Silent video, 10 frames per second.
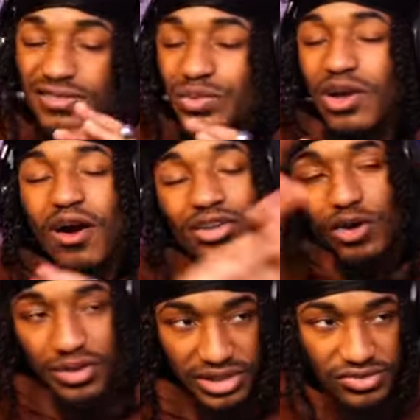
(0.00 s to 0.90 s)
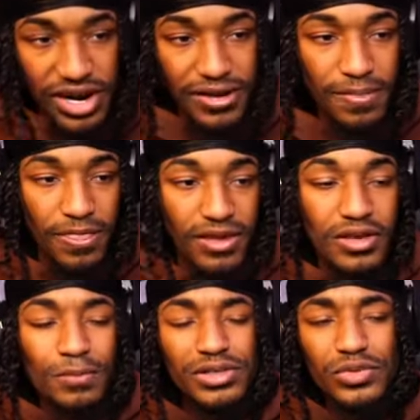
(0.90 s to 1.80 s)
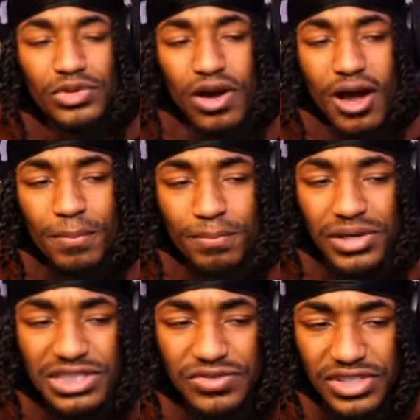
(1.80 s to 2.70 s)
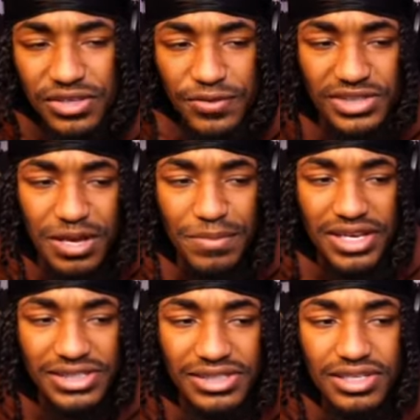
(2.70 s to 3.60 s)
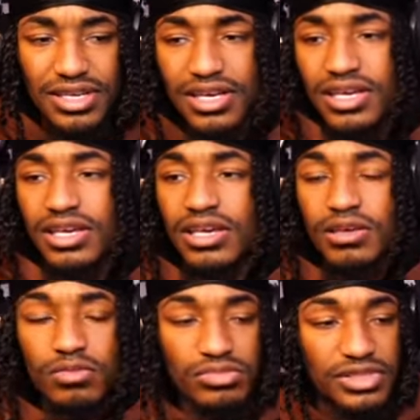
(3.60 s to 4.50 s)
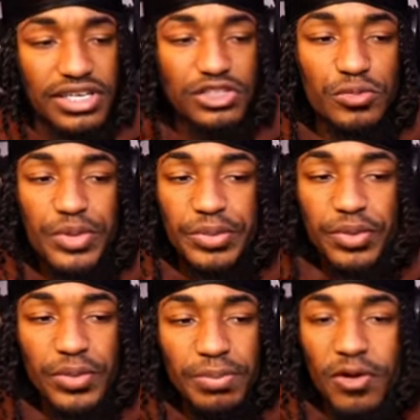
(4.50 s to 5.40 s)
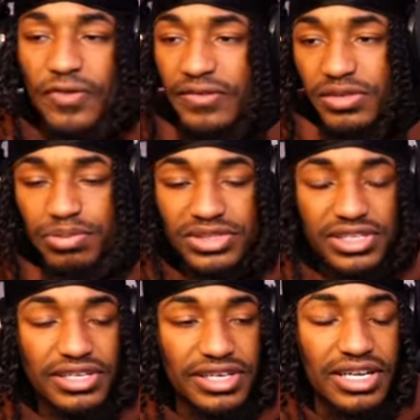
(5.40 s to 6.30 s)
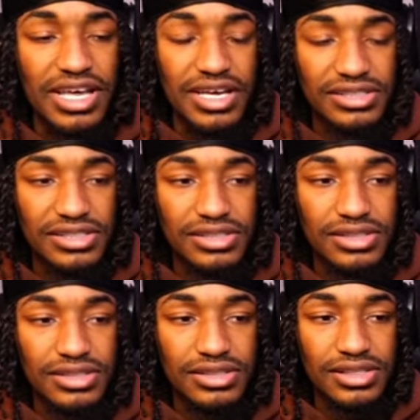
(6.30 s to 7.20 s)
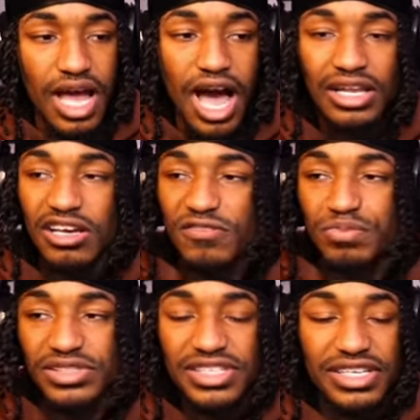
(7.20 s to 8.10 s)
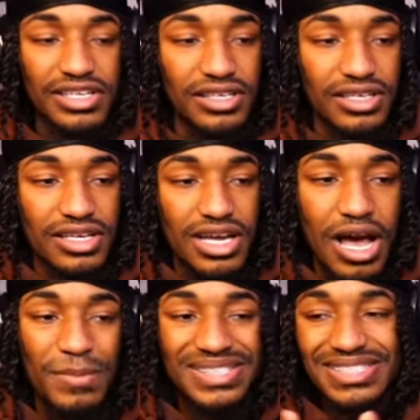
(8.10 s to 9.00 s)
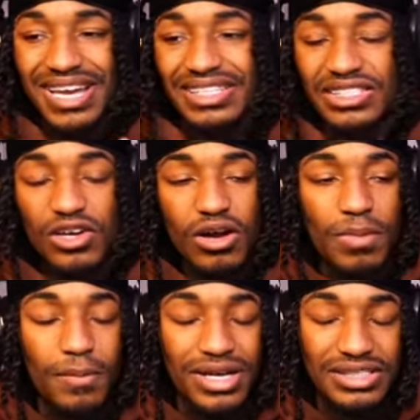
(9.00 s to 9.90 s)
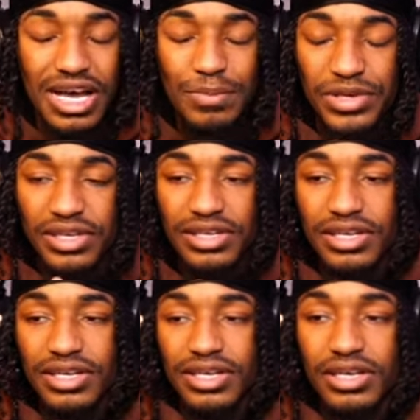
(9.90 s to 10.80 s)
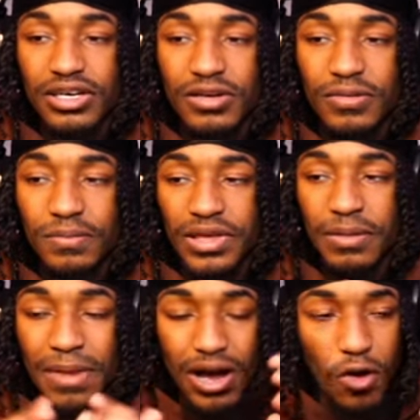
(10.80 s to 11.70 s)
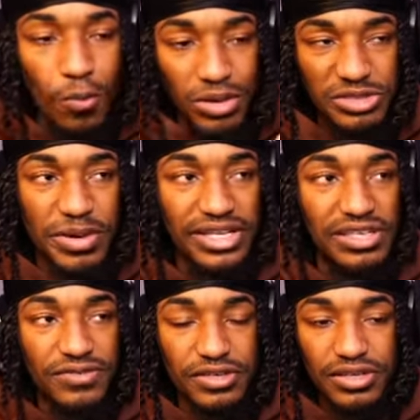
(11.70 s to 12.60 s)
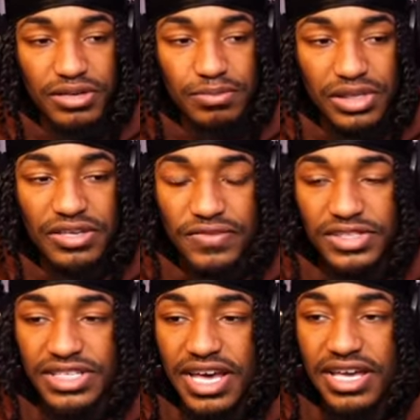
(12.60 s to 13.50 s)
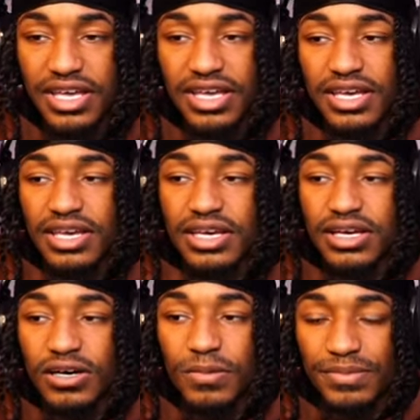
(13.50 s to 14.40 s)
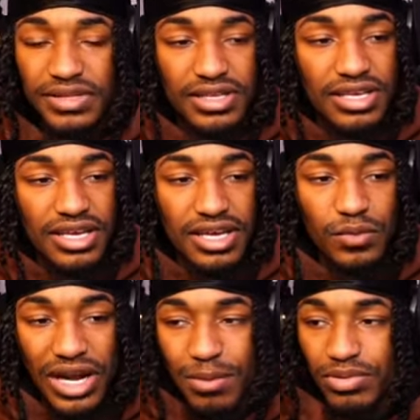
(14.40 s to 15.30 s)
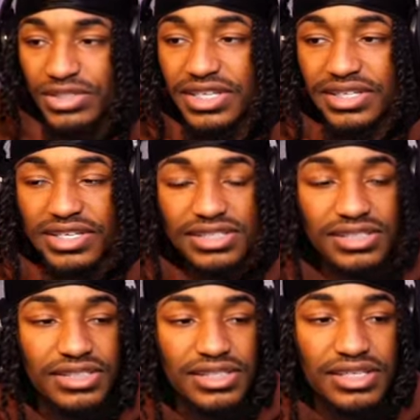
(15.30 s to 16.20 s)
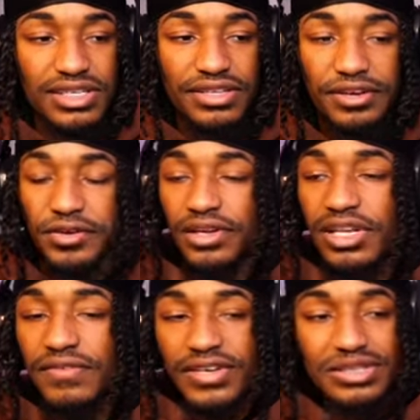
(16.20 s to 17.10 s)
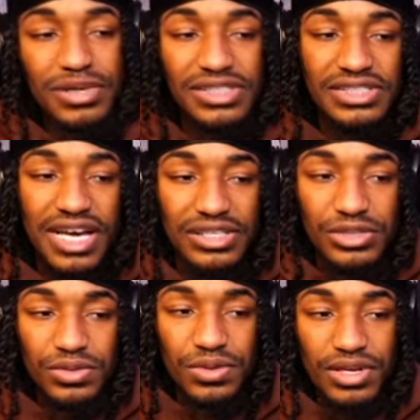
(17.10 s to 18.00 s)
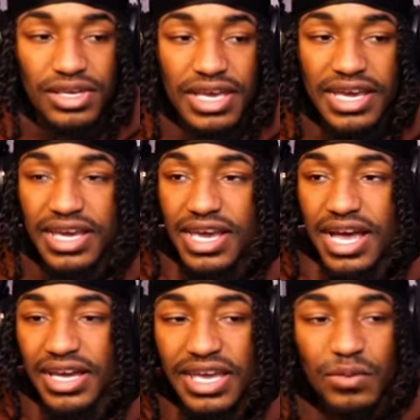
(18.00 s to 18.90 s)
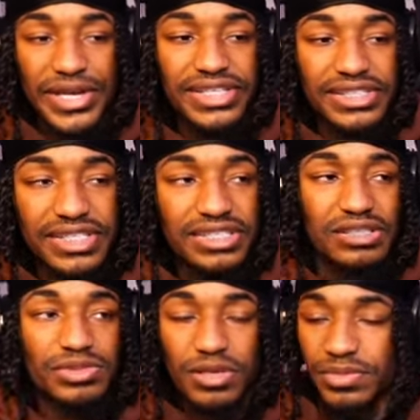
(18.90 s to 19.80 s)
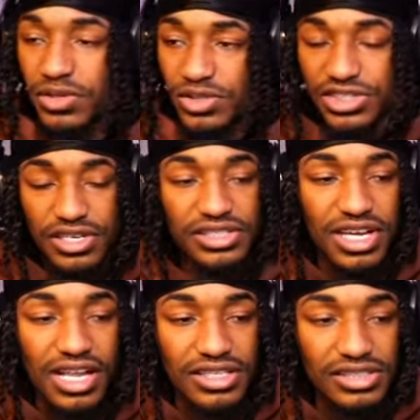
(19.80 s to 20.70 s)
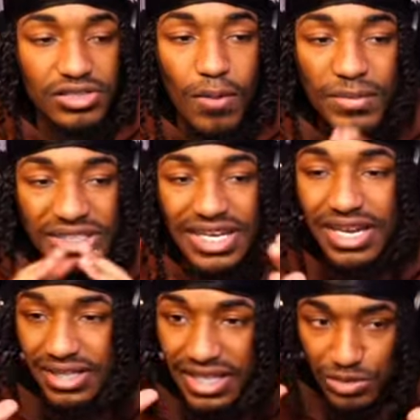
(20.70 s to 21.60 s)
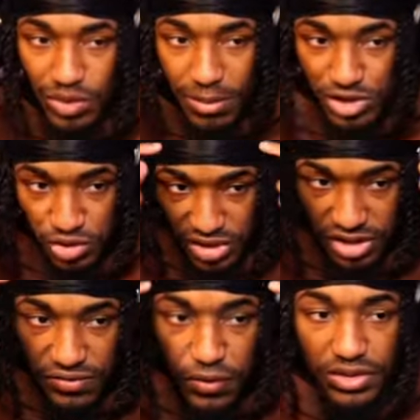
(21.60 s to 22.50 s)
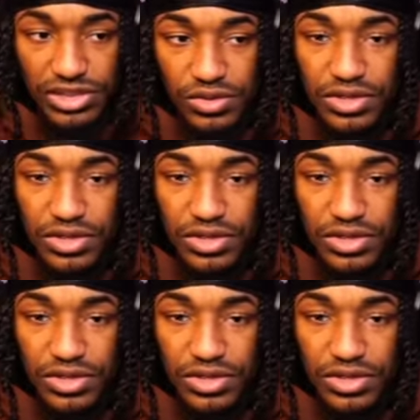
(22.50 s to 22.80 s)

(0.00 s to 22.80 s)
We all know this, right? But do we know how much of a difference that makes? Take two people. We both have to present in class. I love presenting. I'm excited to talk about my topic. And my whole perspective and belief is that when I present this, they're going to love it as much as I do. And I can't wait to teach them something or share this knowledge. So I'm excited. That's what I'm choosing to focus on,